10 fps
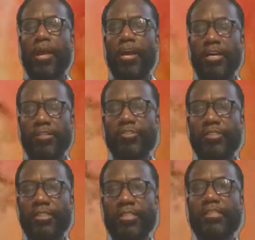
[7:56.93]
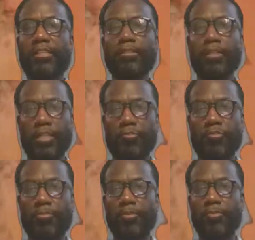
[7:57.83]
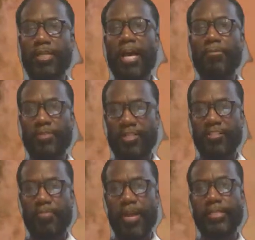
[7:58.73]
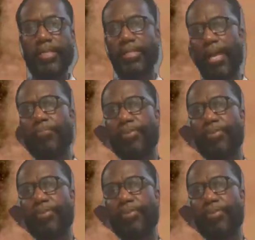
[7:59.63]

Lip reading: understood the deliverables that I was expecting that I